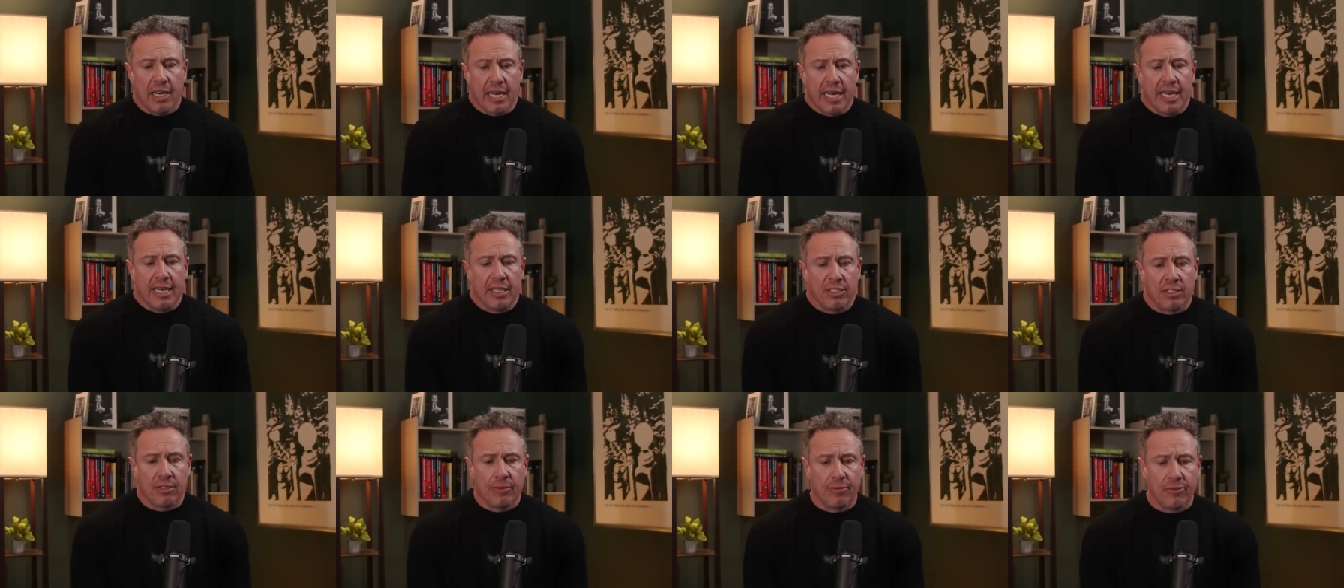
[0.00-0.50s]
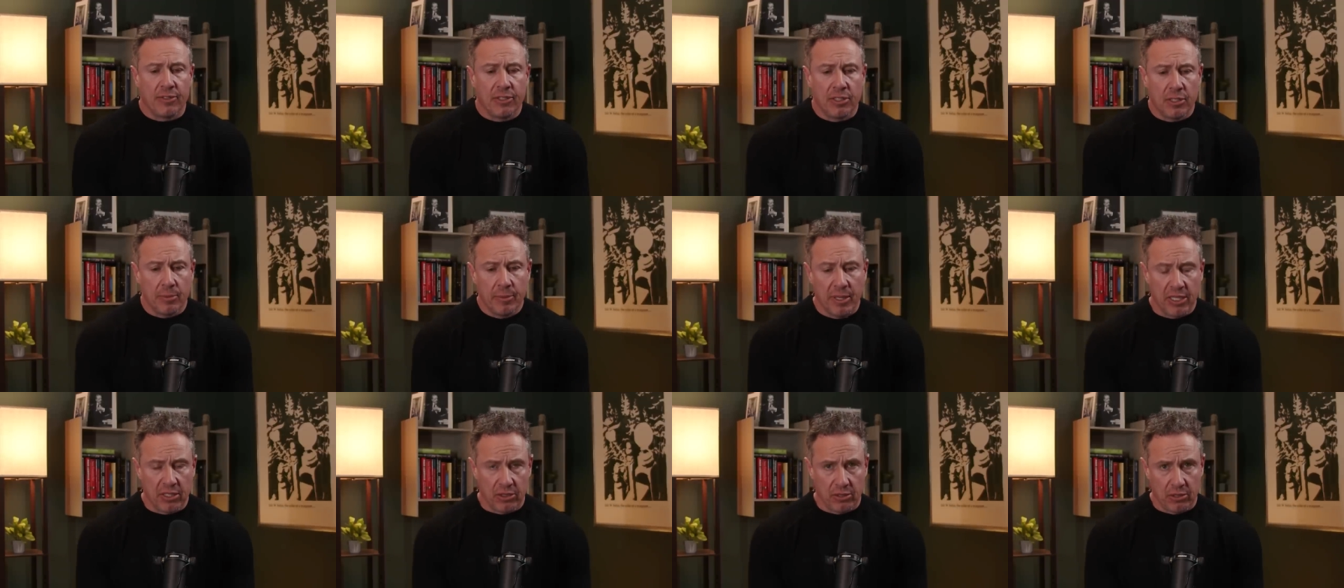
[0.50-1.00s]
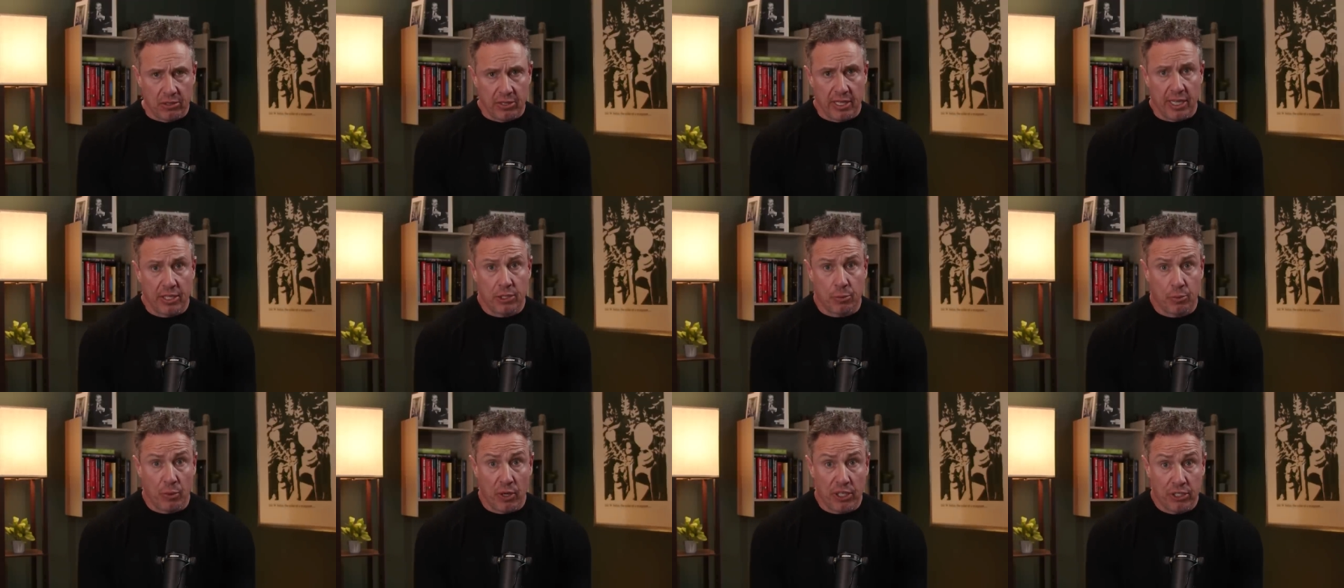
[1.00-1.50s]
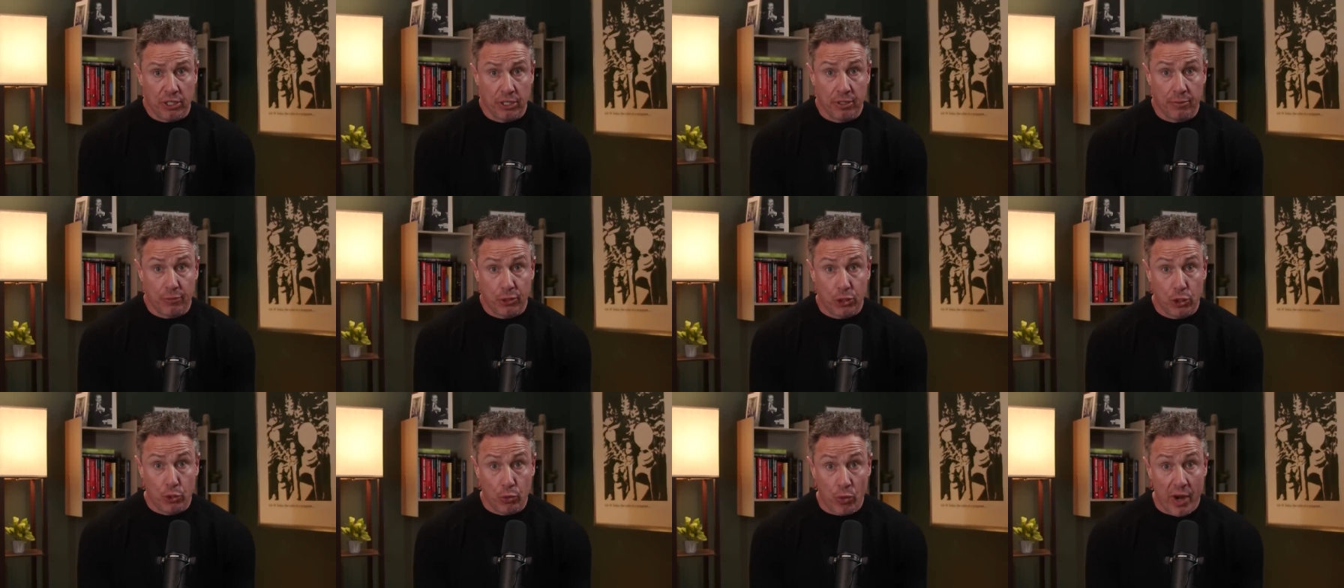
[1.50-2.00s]
it is a fundamental expression
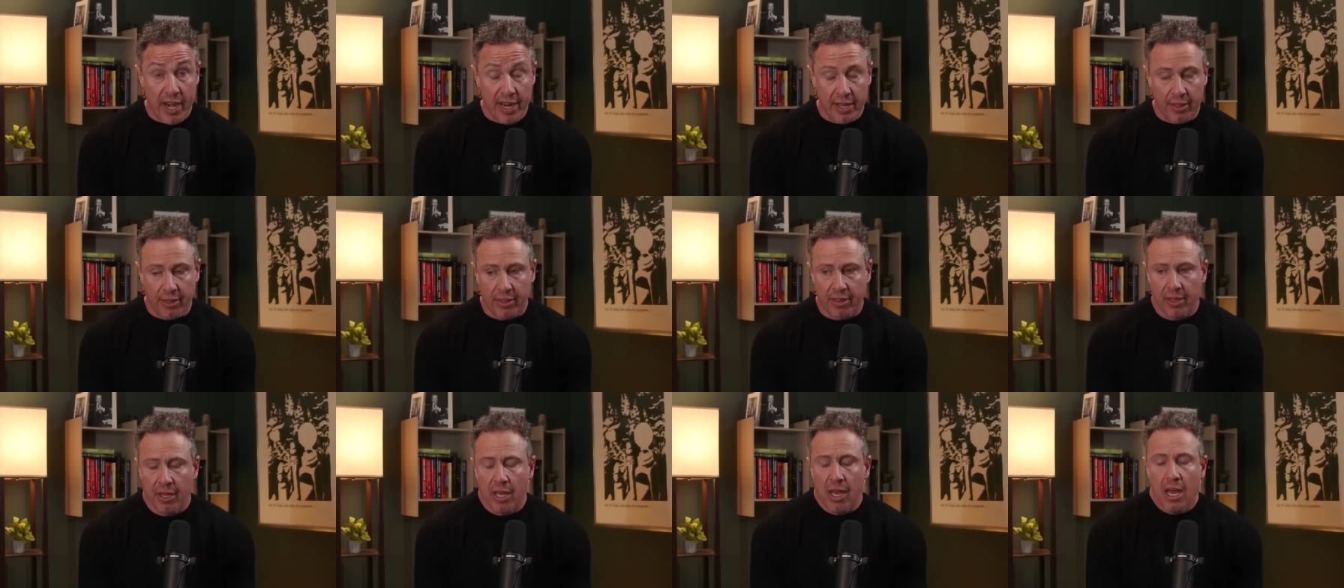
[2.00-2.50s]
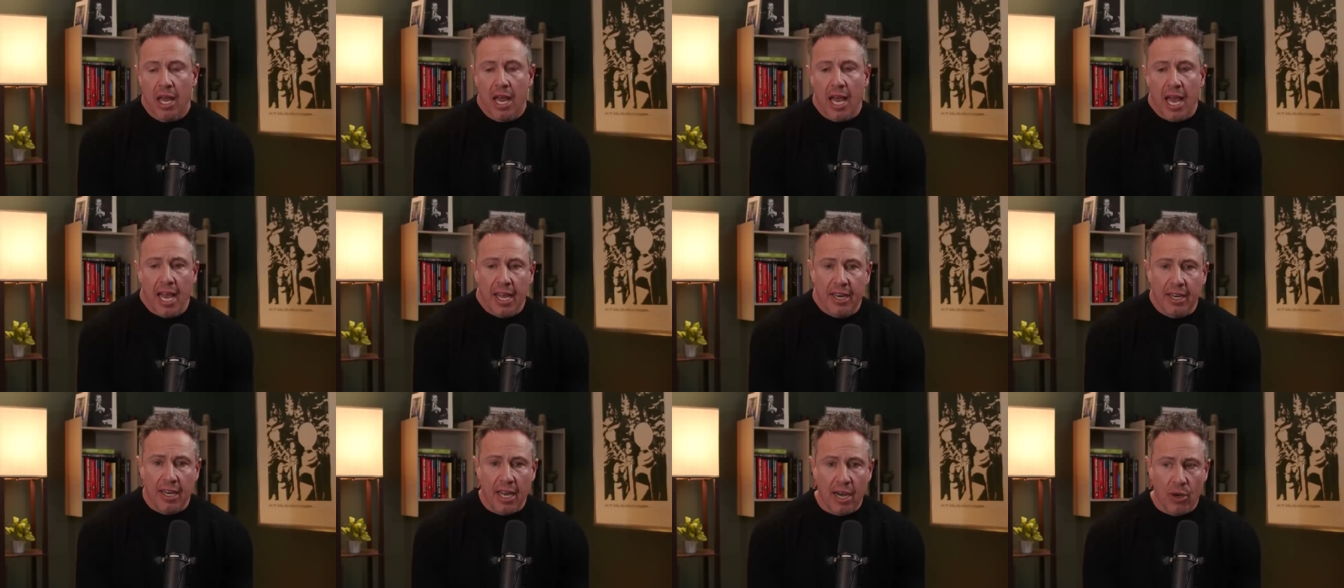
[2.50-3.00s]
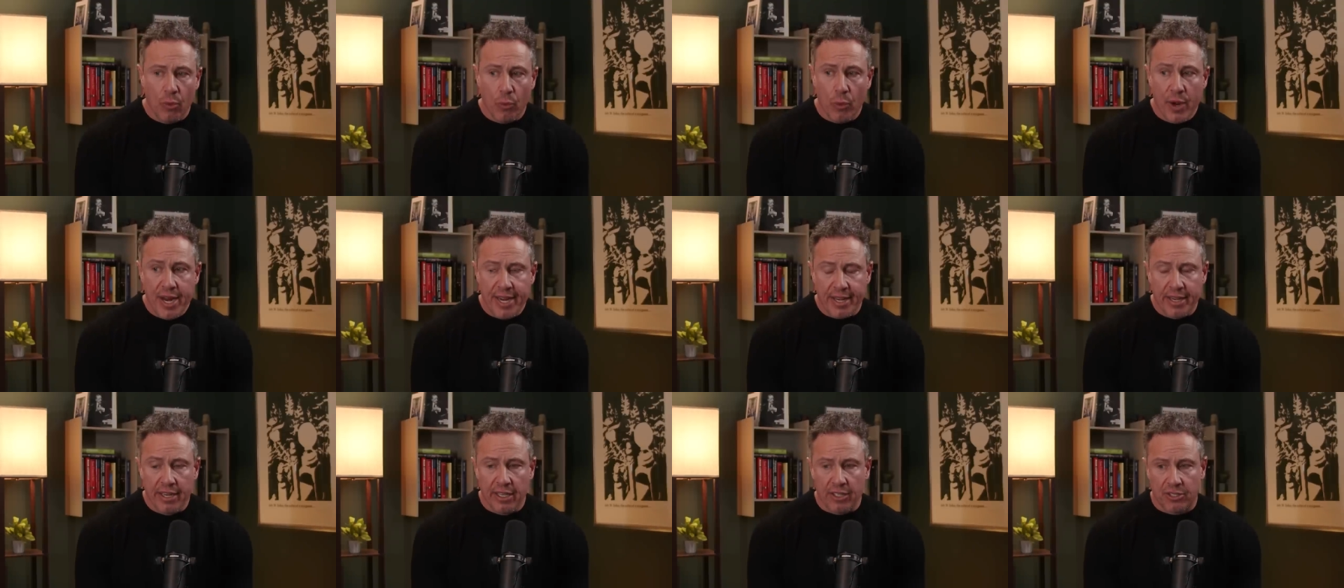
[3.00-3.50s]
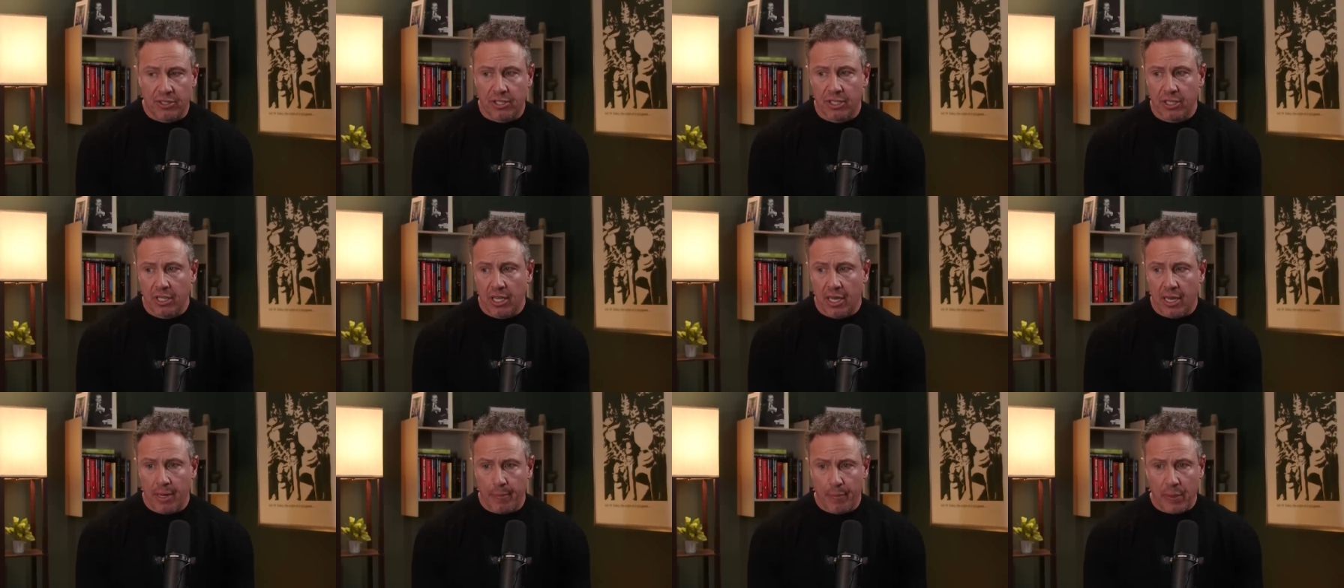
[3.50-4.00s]
of strength and not weakness,
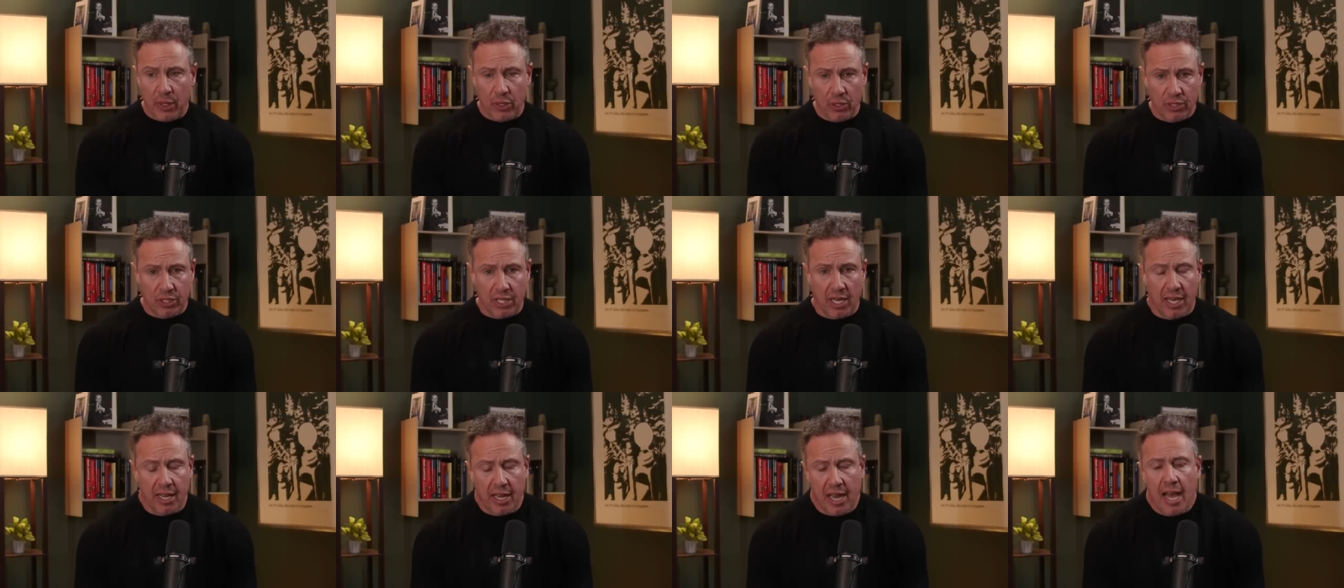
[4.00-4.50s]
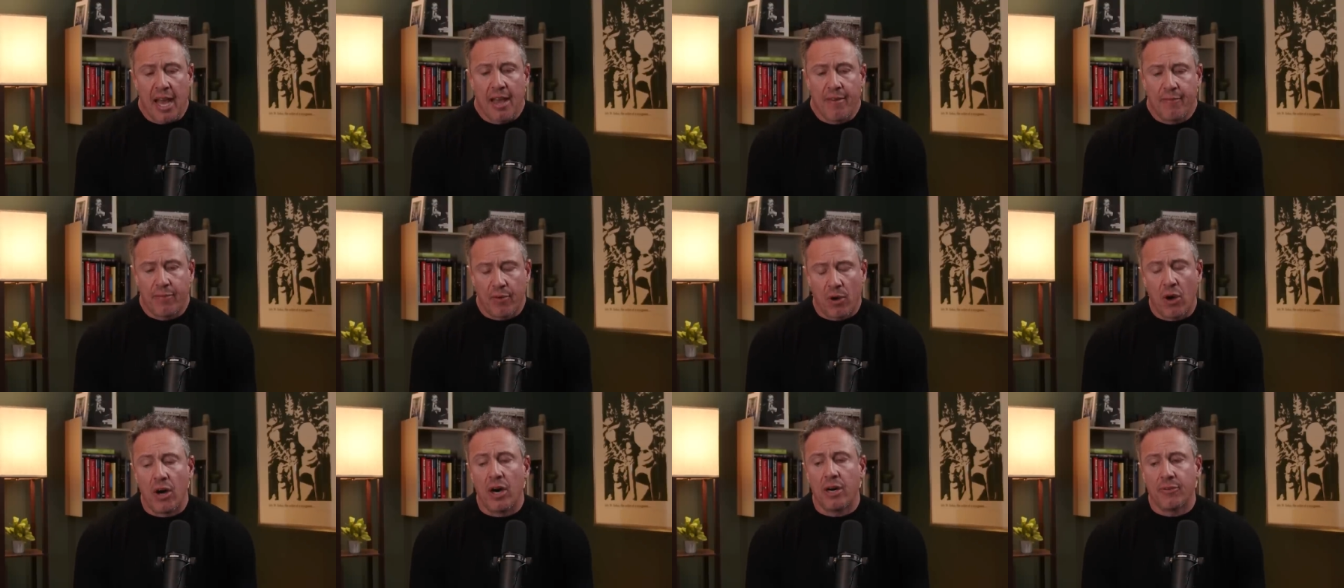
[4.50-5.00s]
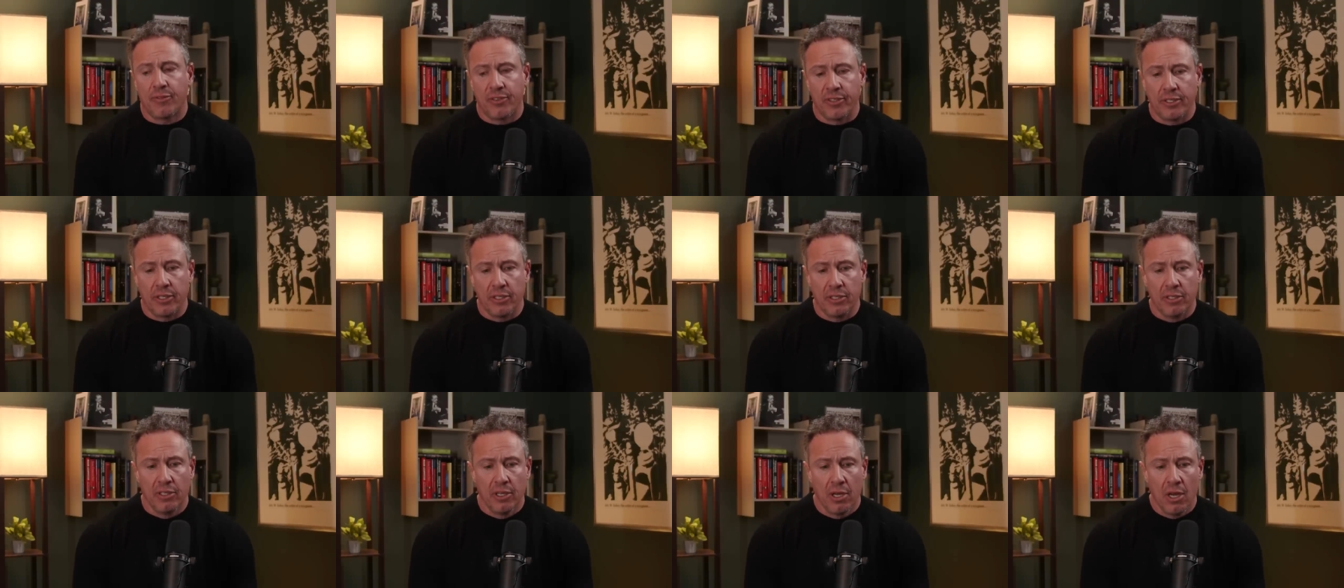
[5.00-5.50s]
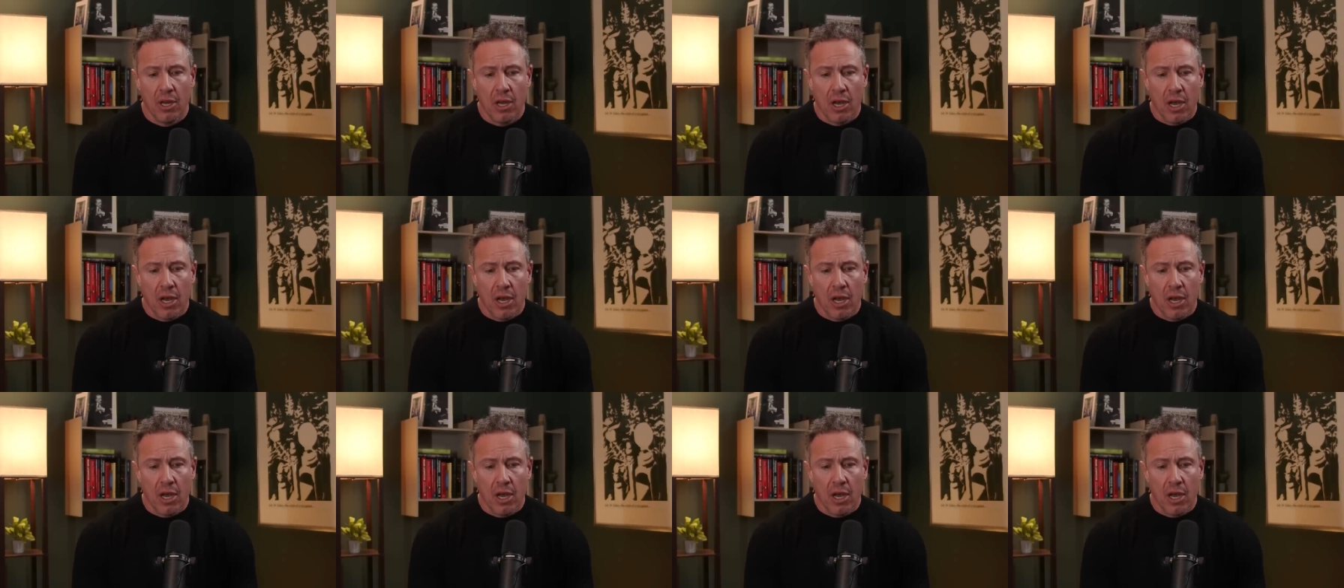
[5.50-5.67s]
because I've often